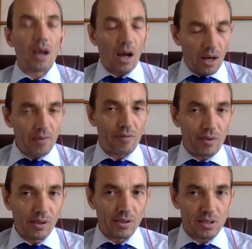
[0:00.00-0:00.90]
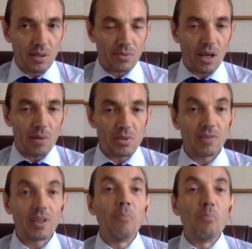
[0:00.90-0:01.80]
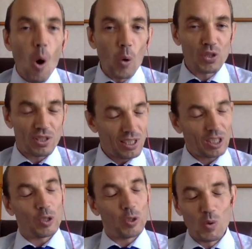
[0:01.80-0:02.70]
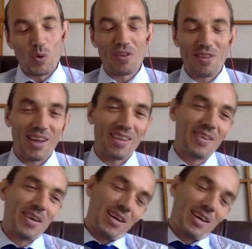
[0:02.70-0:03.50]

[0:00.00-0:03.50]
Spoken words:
I feel, sometimes even most secure than